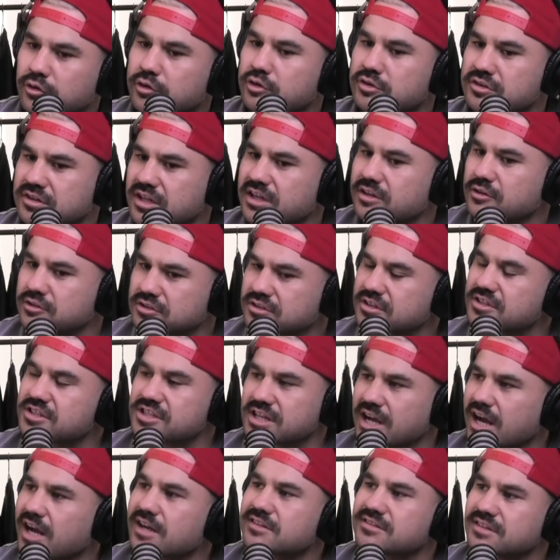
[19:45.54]
Look, because the
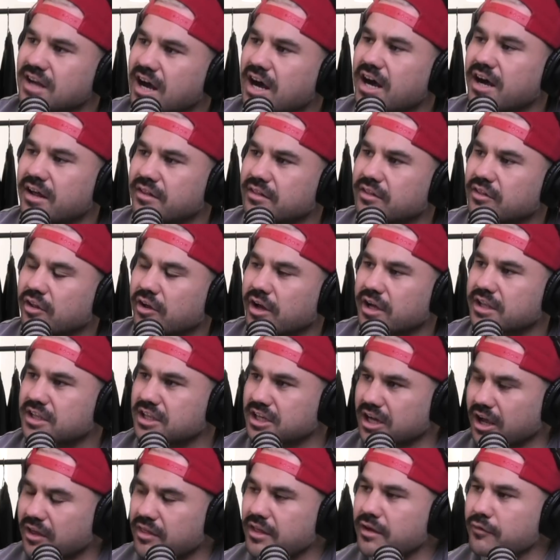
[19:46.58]
Sharks aren't like,
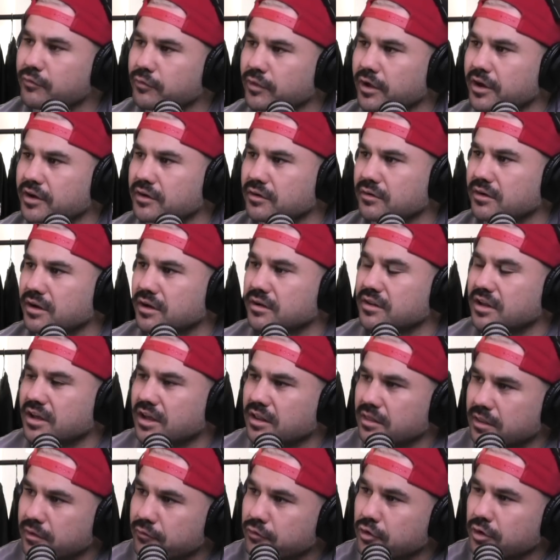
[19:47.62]
they're floating around.
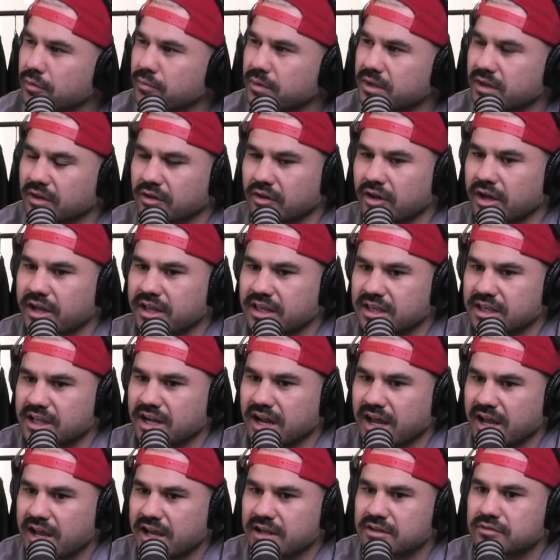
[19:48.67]
They've got a bit of like,
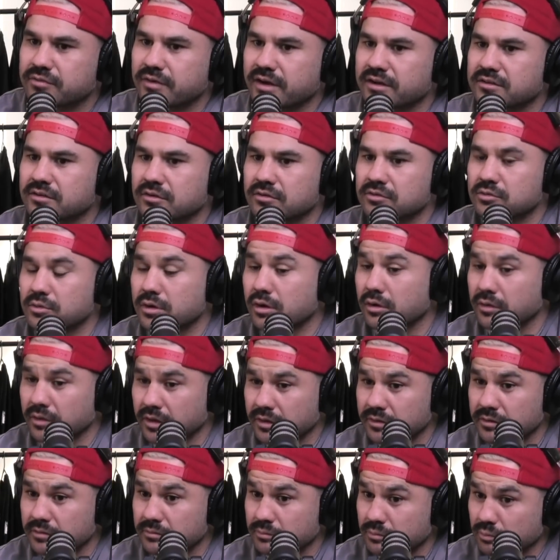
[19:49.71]
X factor as well.
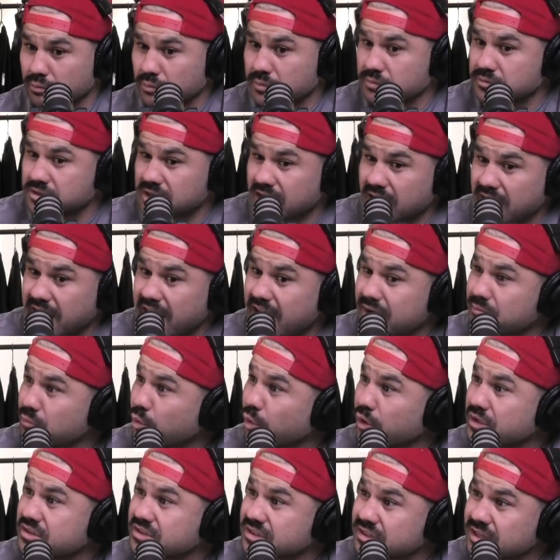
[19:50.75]
Like, add
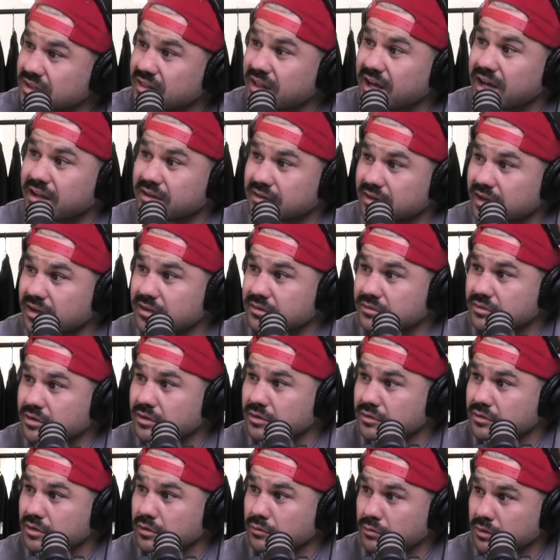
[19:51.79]
Moiser to that
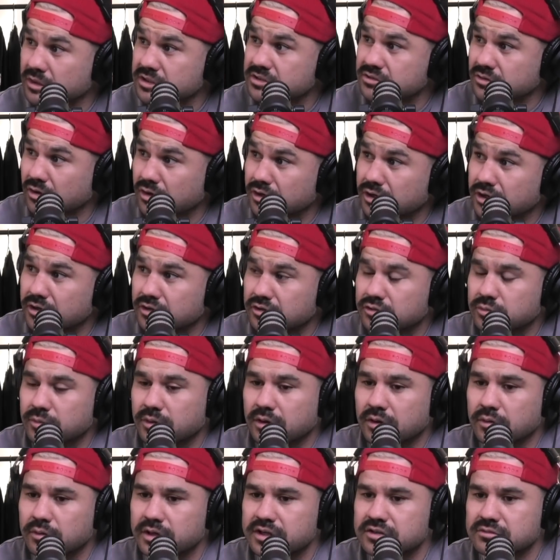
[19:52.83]
to re-sign in as
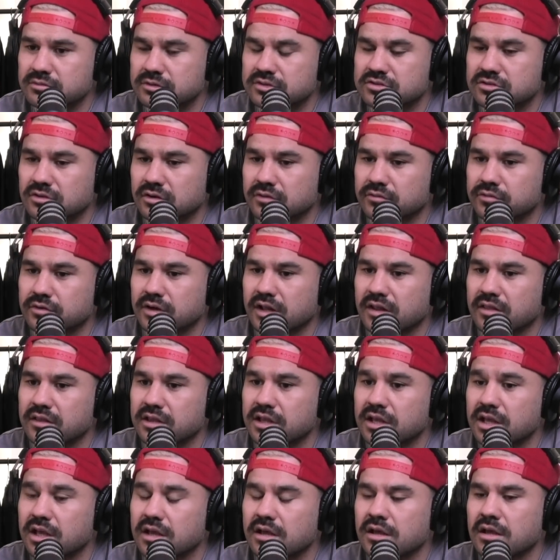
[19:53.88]
well. He's re-signed for another
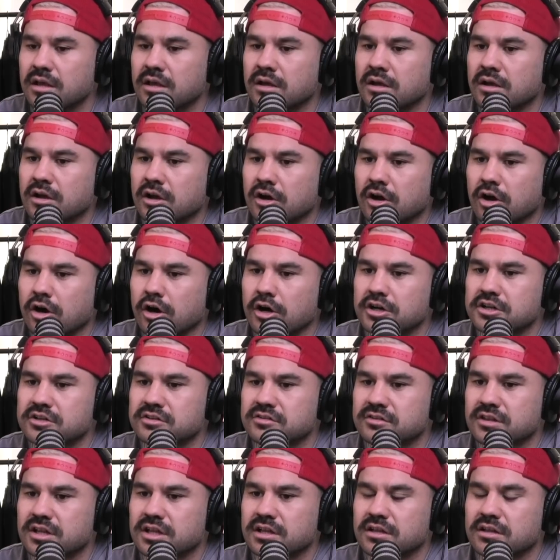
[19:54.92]
year. I
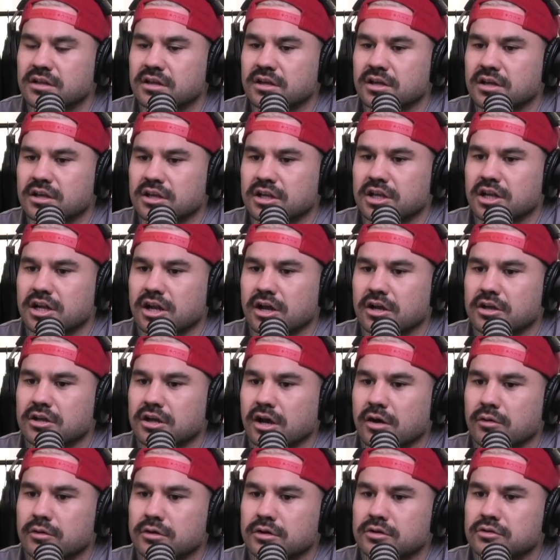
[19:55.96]
just think,
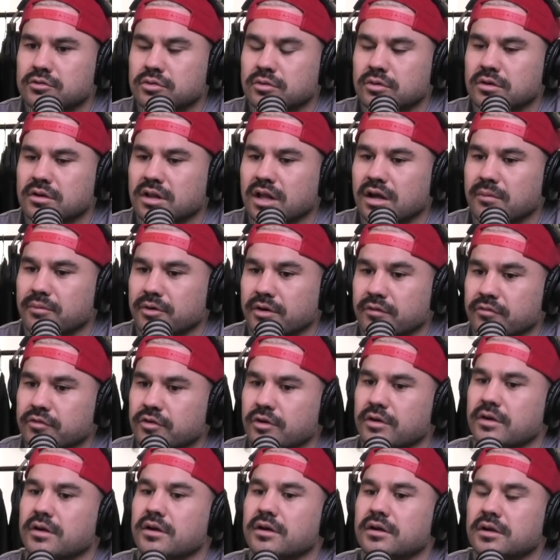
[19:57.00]
going into a club, and I've
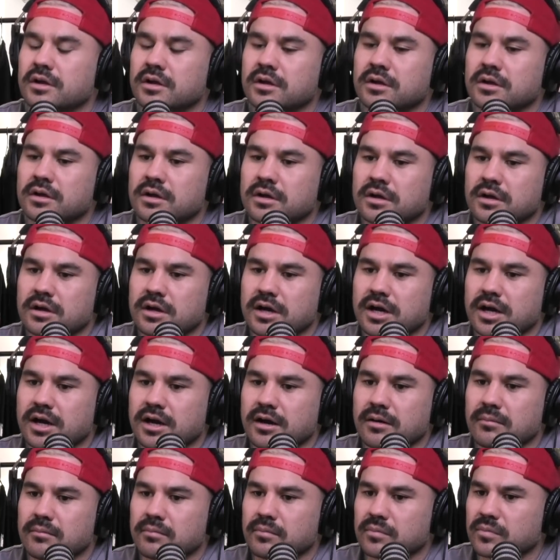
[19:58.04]
got
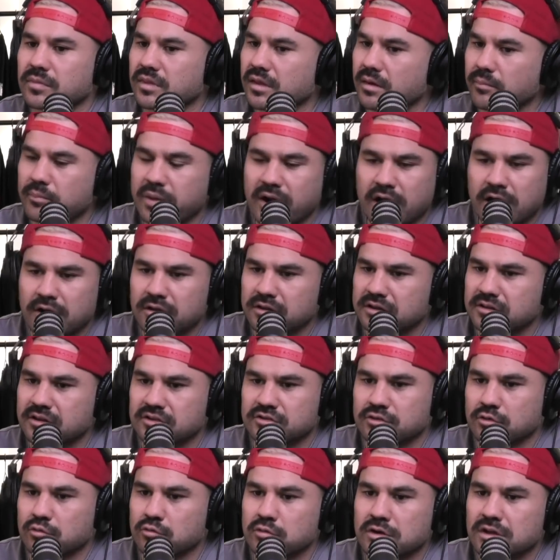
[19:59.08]
apparently
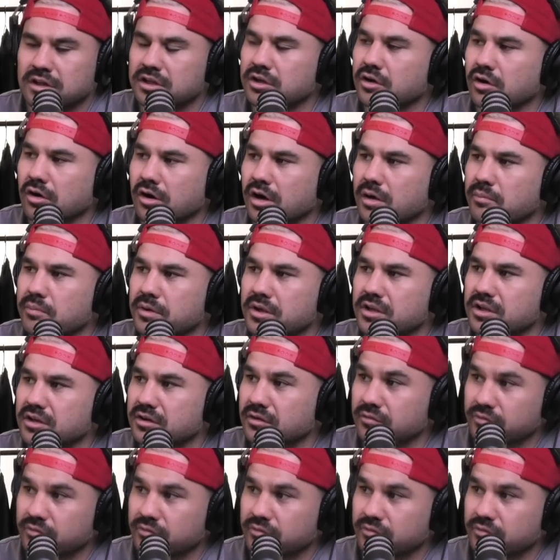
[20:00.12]
there's a really high opinion